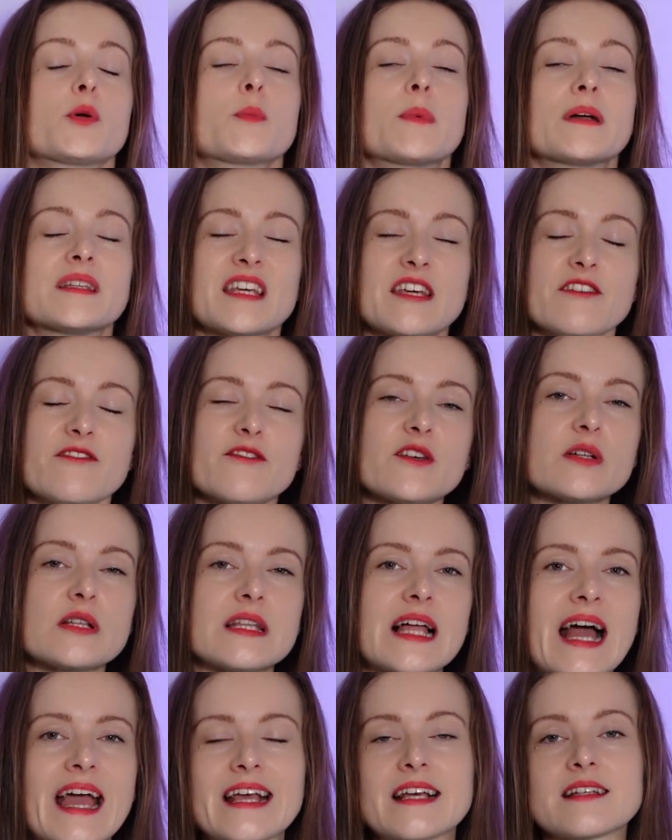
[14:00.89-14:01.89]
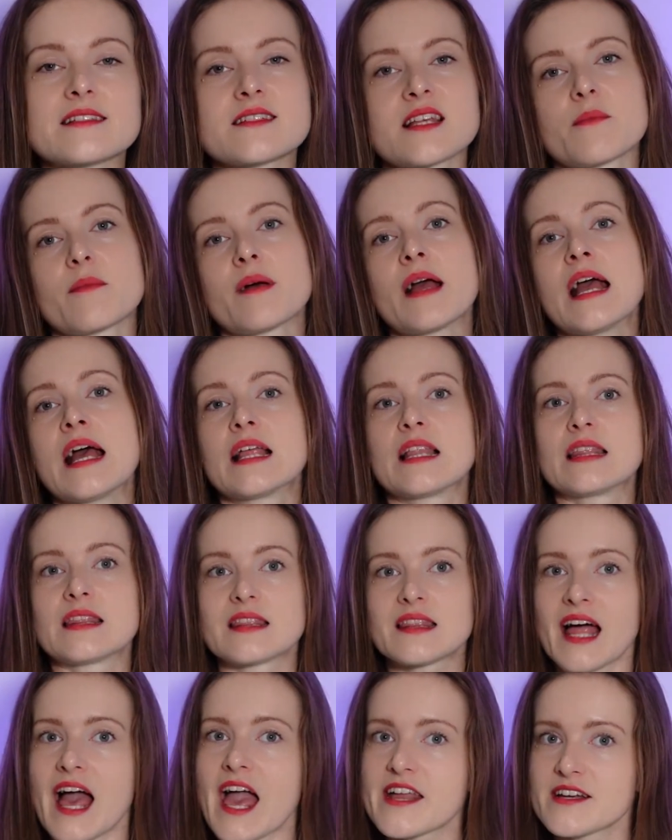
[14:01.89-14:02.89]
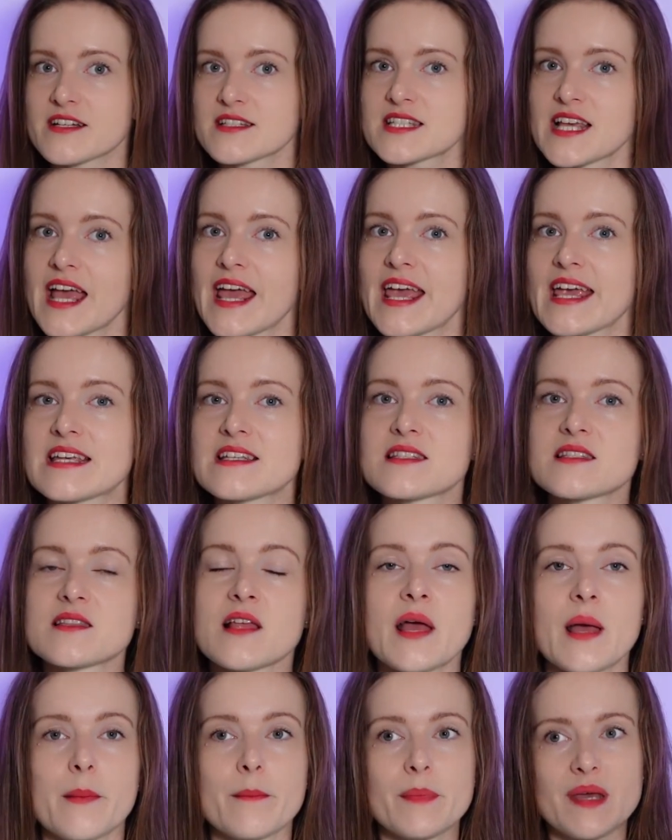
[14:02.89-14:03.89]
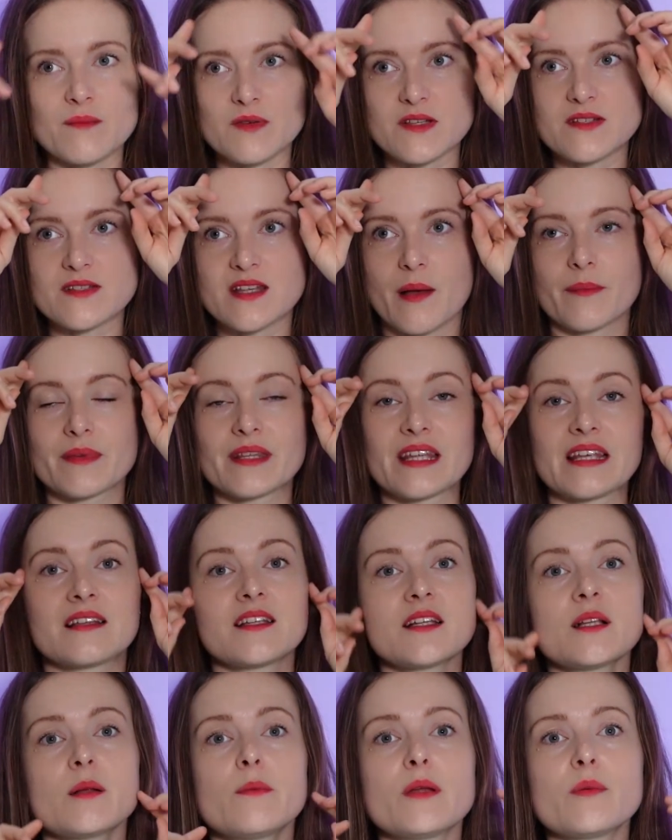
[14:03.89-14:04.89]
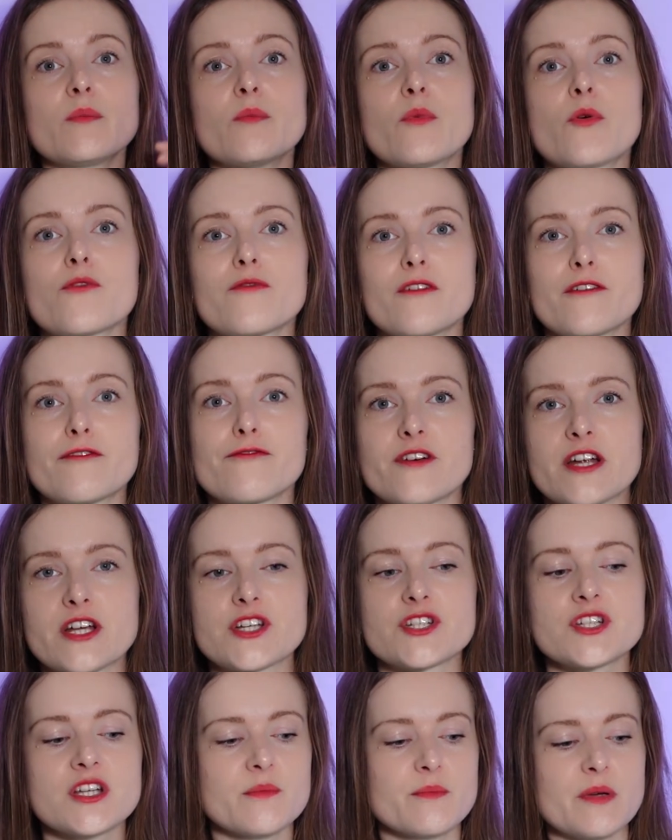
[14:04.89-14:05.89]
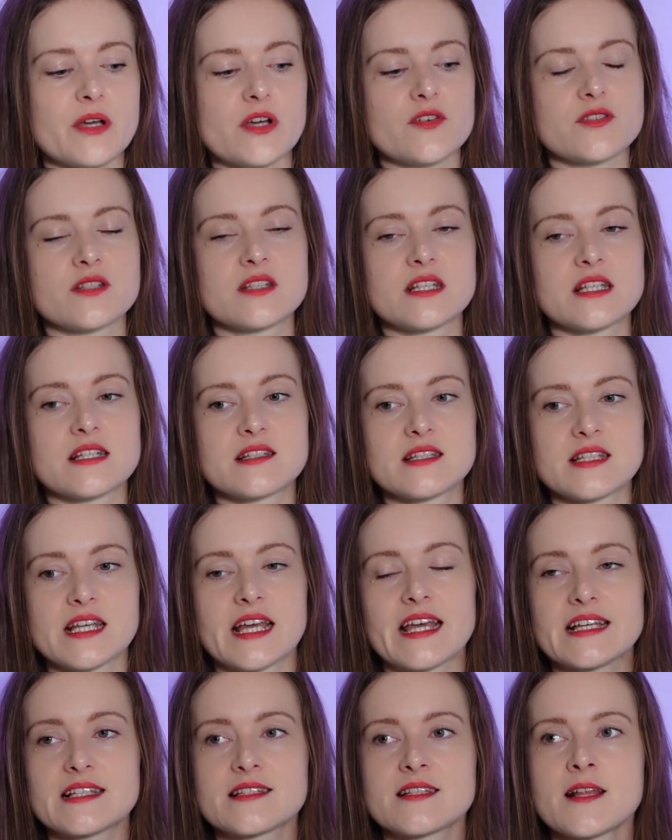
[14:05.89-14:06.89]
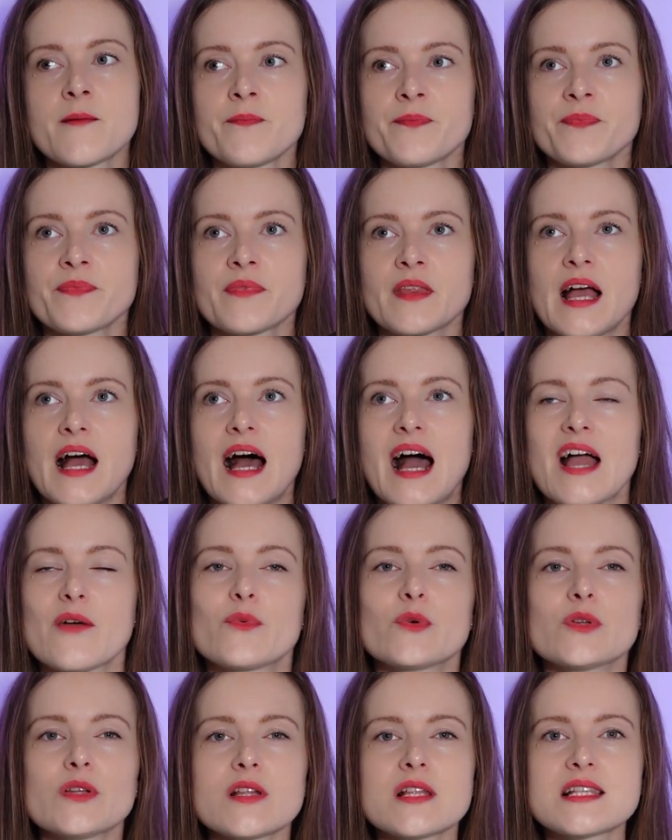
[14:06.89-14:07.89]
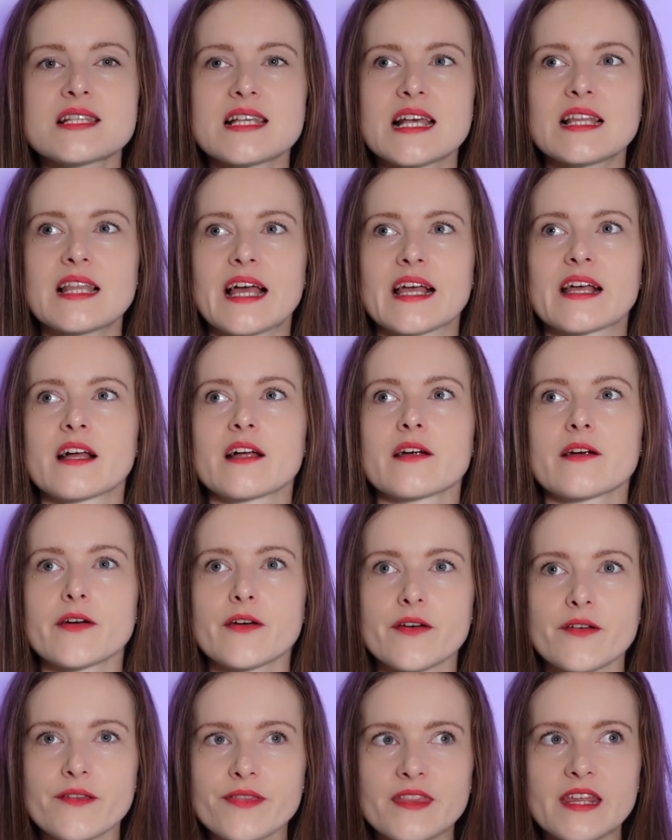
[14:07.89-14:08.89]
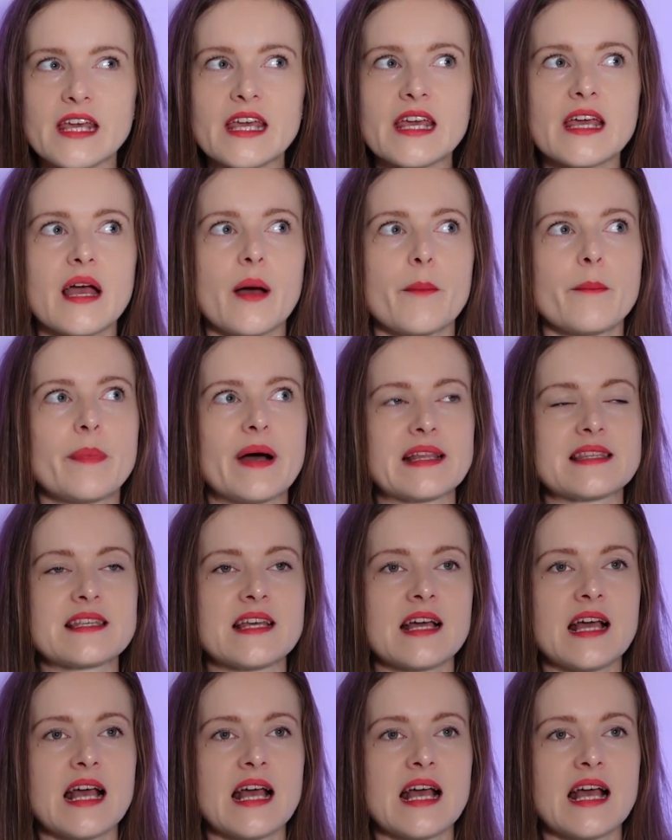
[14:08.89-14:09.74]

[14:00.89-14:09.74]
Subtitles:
But if you like some lighter taste, maybe something a little bit more refreshing because this tastes, I wouldn't say like earthy, but